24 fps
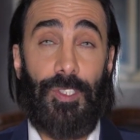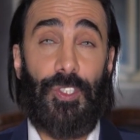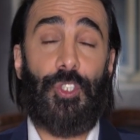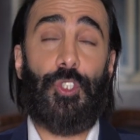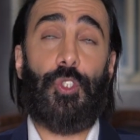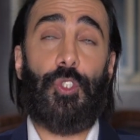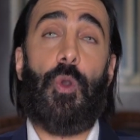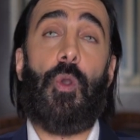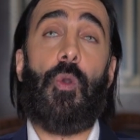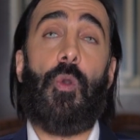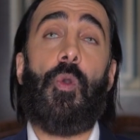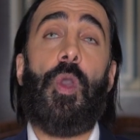
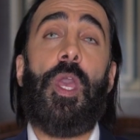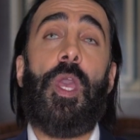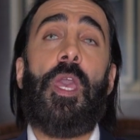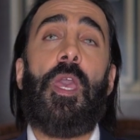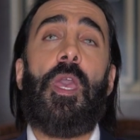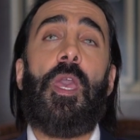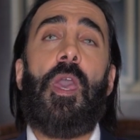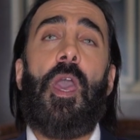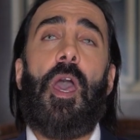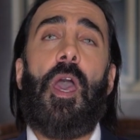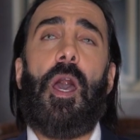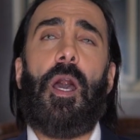So
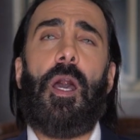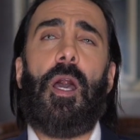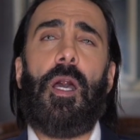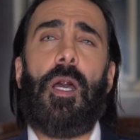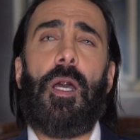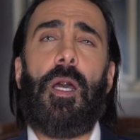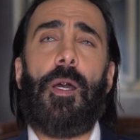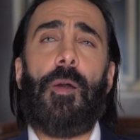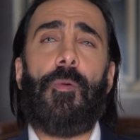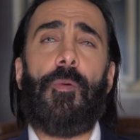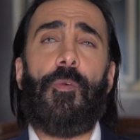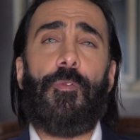
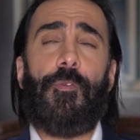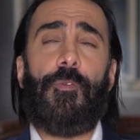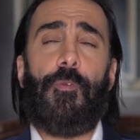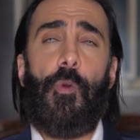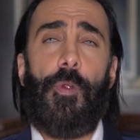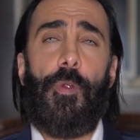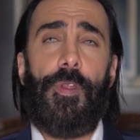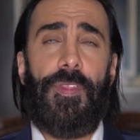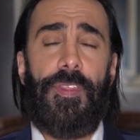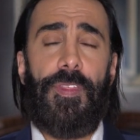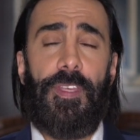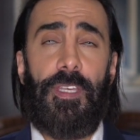
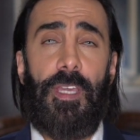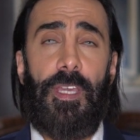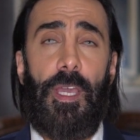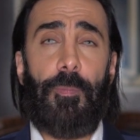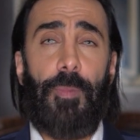for the